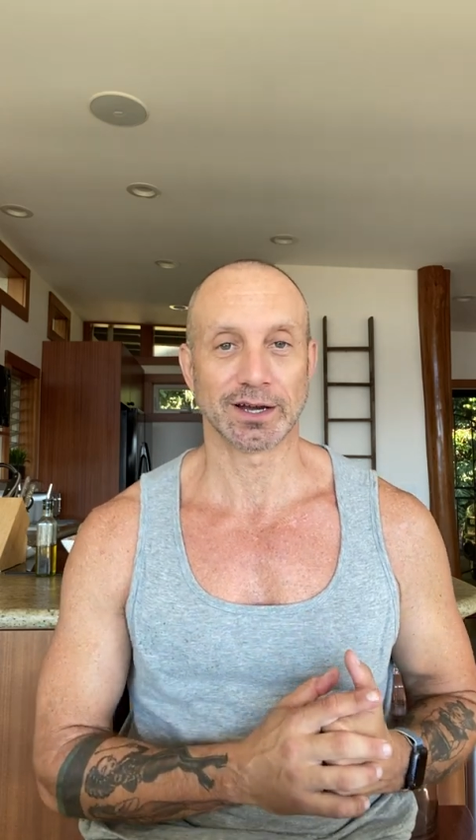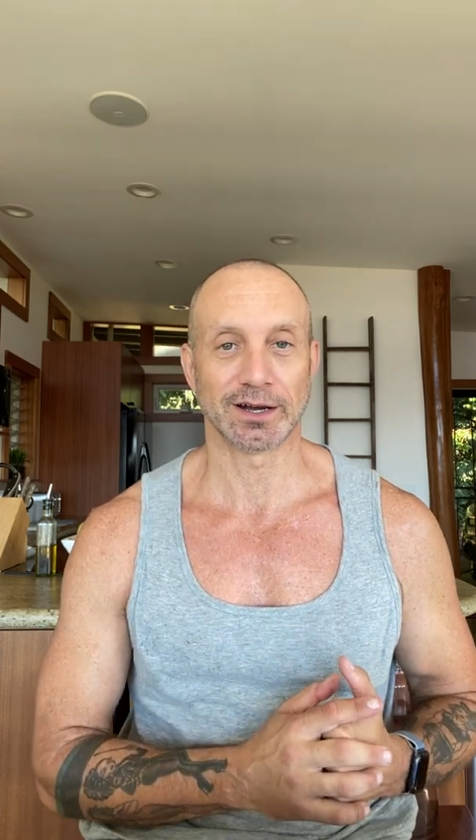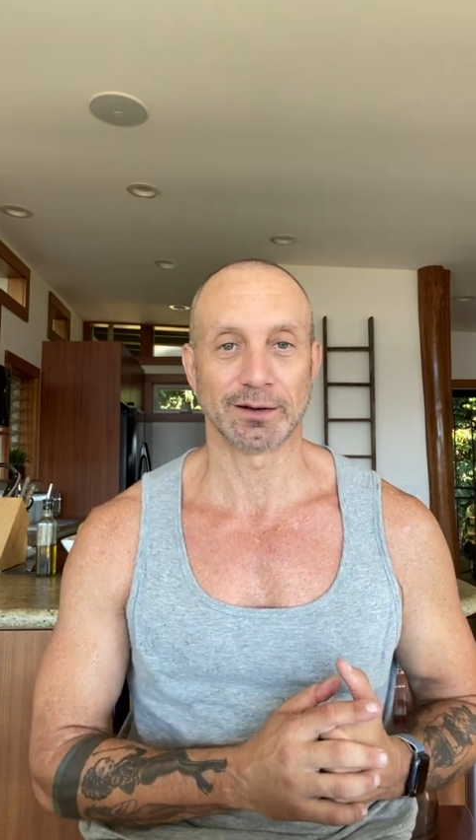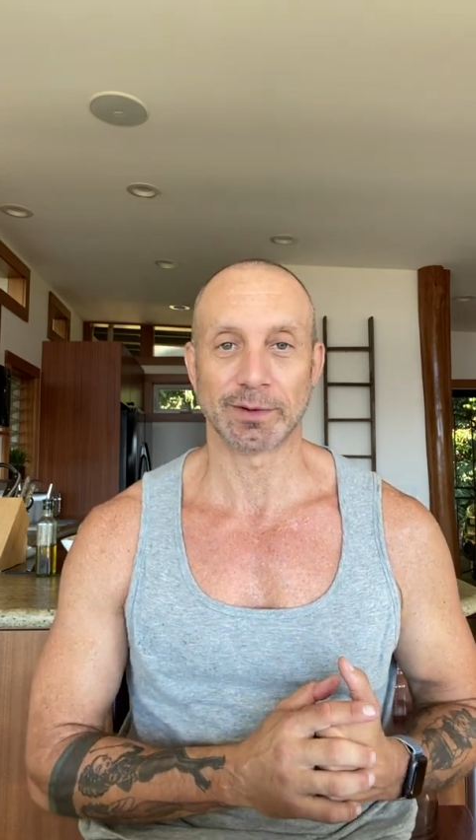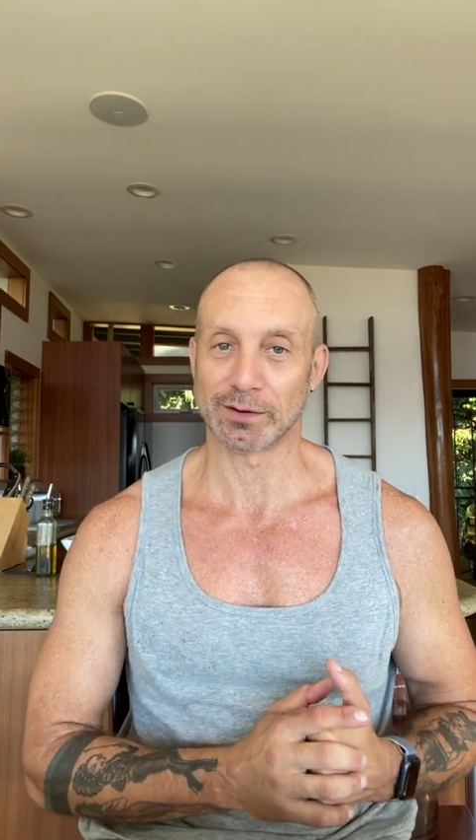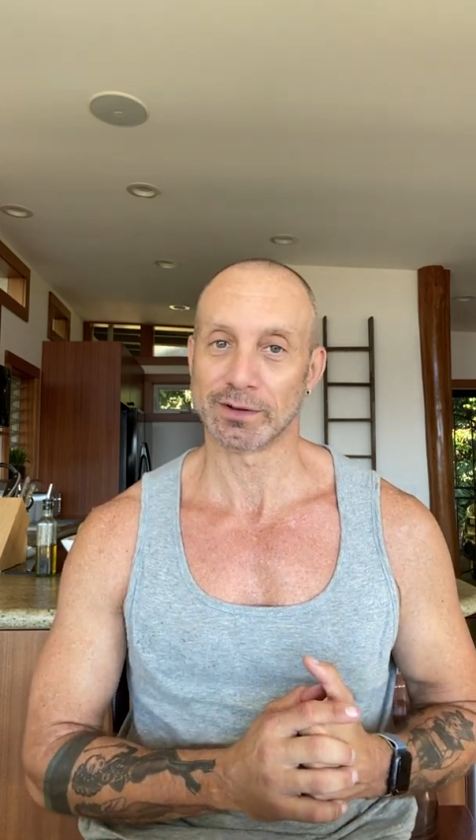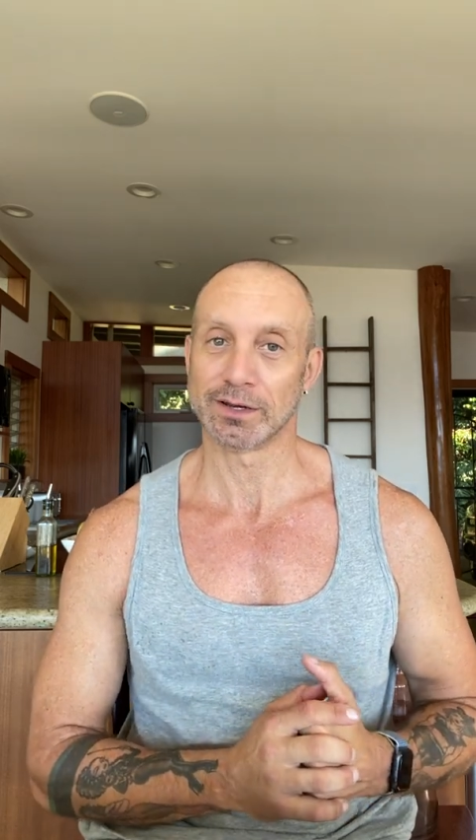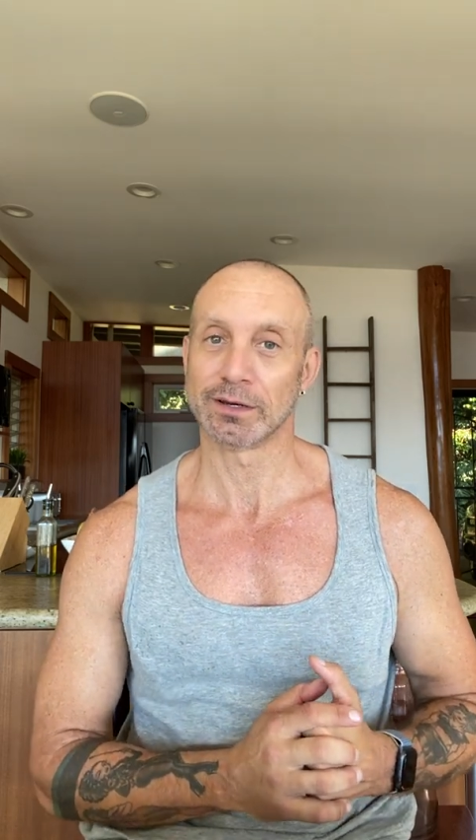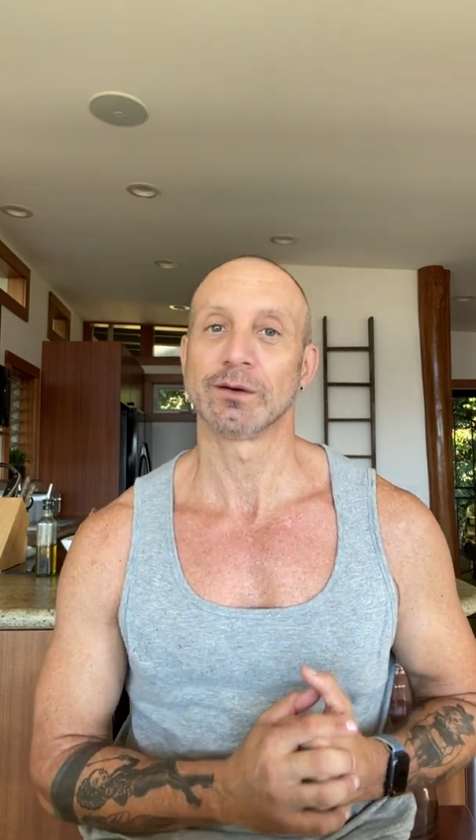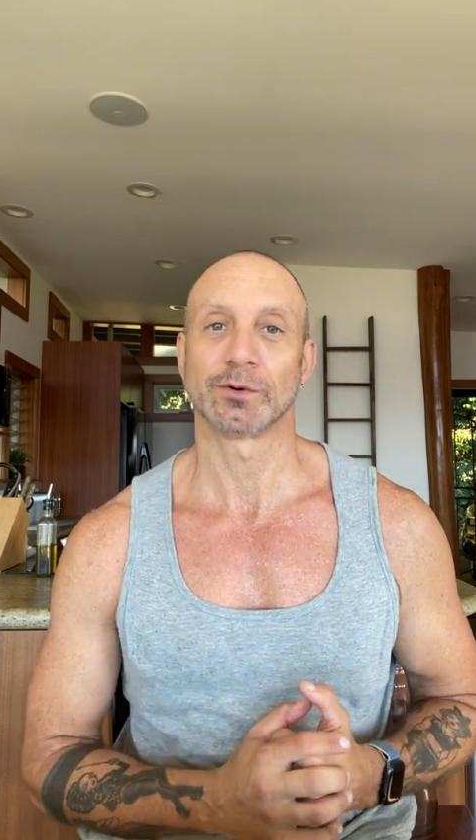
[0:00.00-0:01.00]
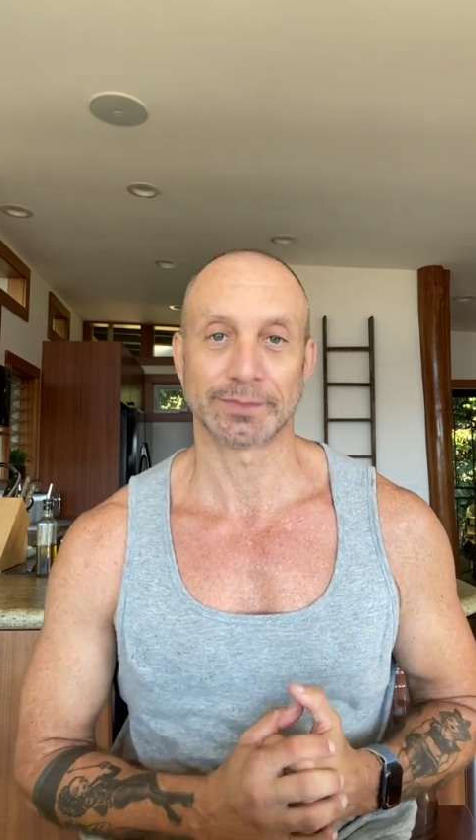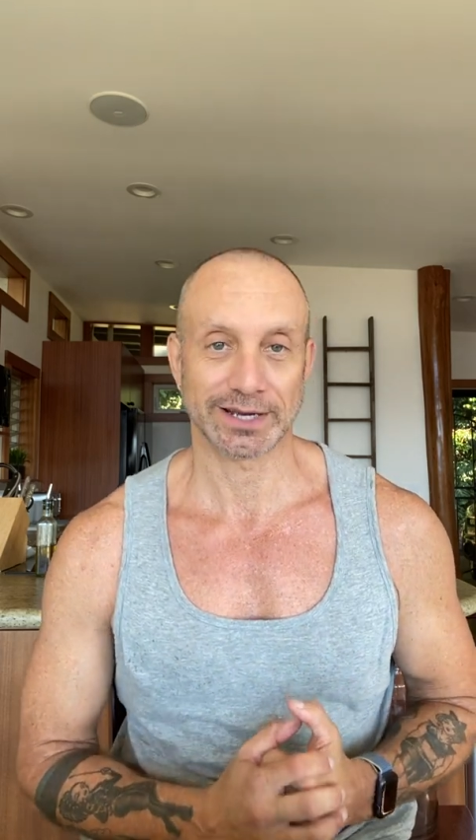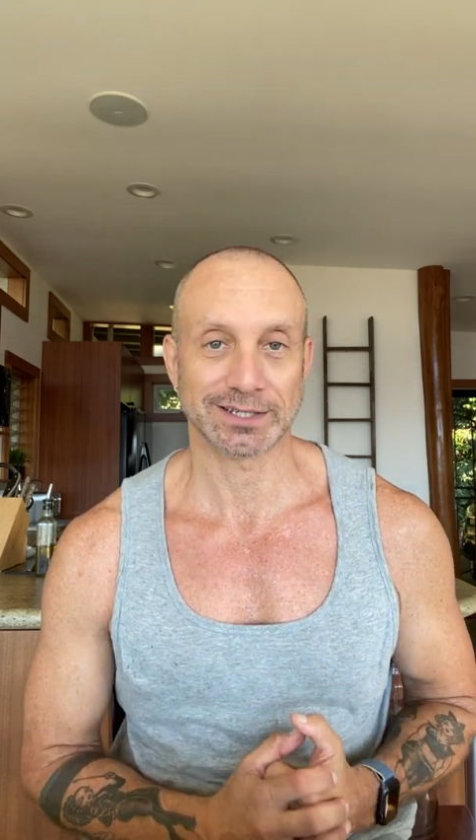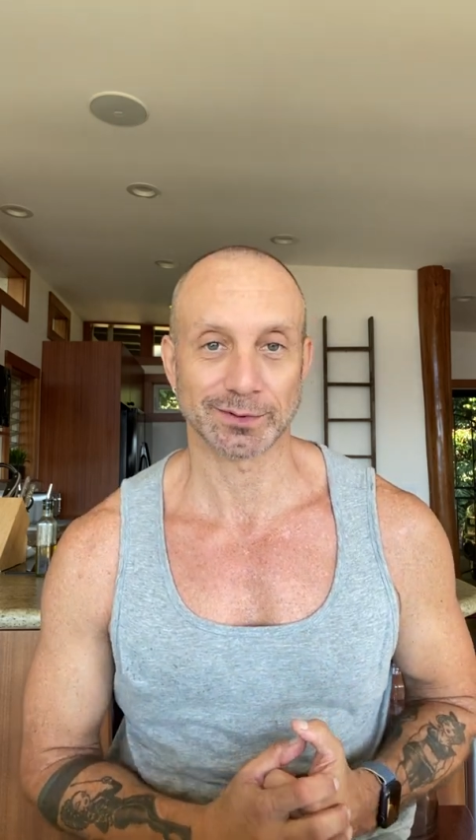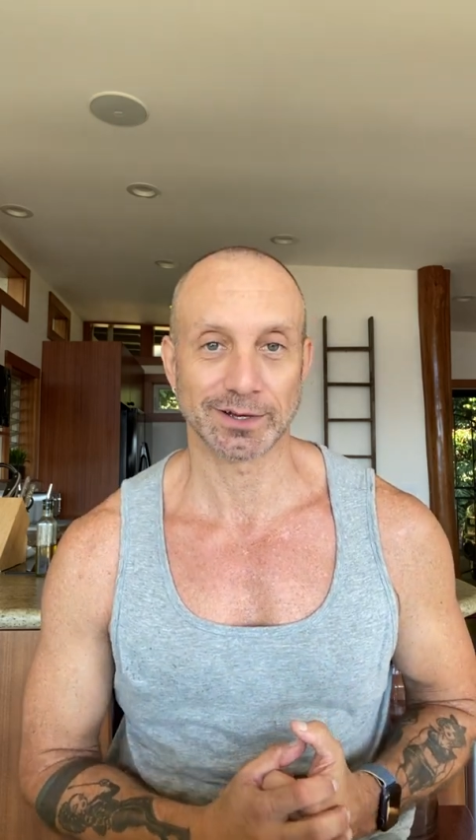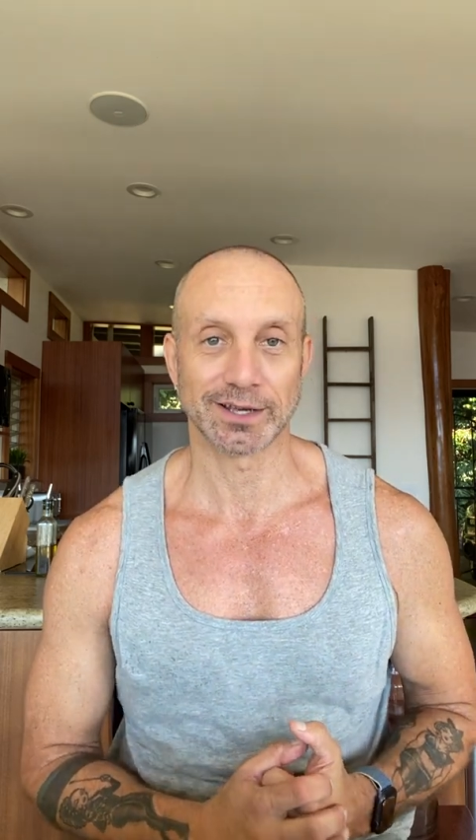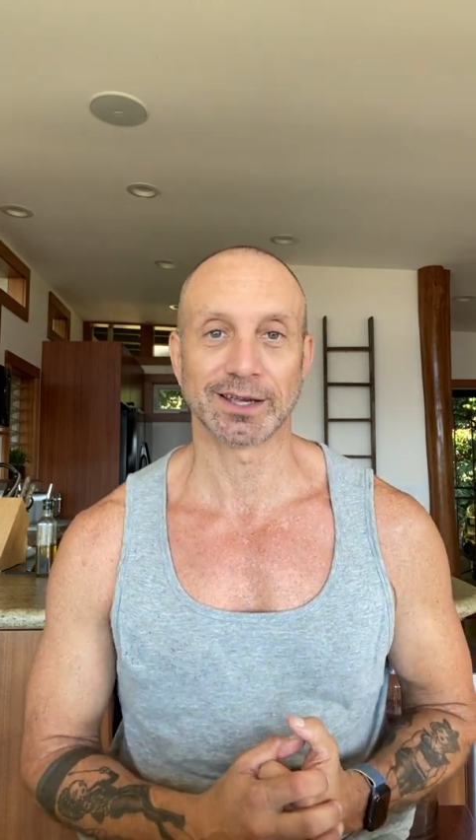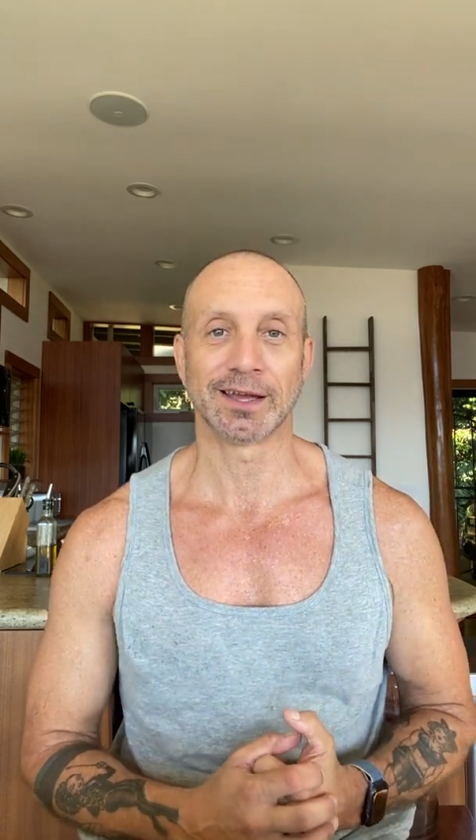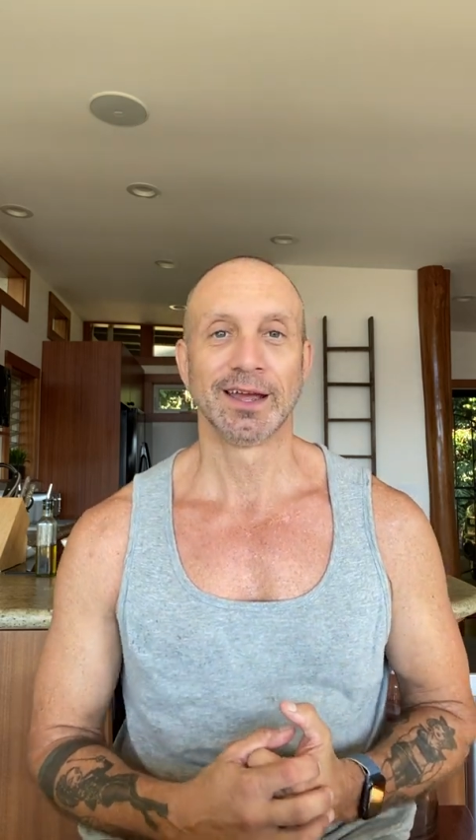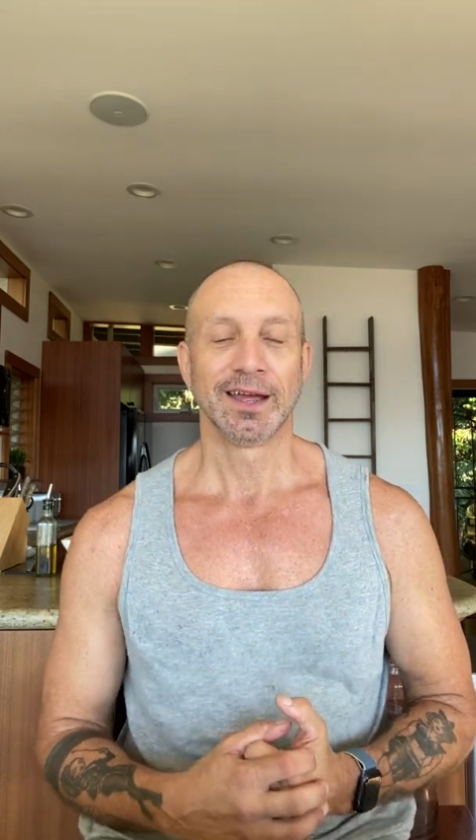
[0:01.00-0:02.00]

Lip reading: my run. We're back to running.